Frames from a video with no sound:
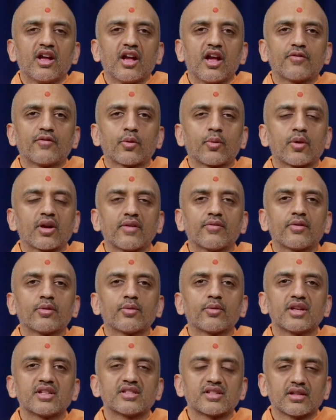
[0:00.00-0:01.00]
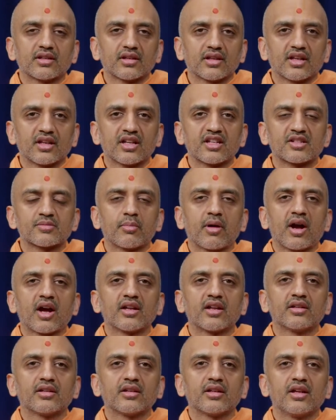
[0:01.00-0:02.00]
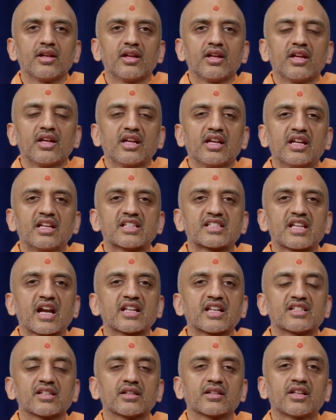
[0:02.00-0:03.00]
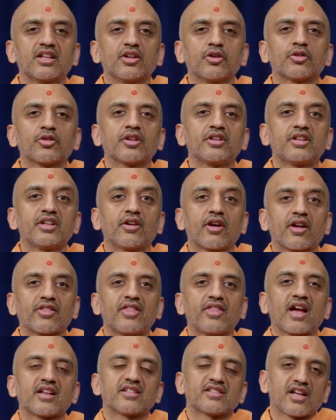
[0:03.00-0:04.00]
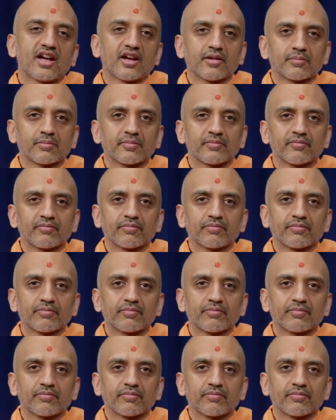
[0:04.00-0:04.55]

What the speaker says: And for whatever reason, in his mind, he decided to kill the deer at that time.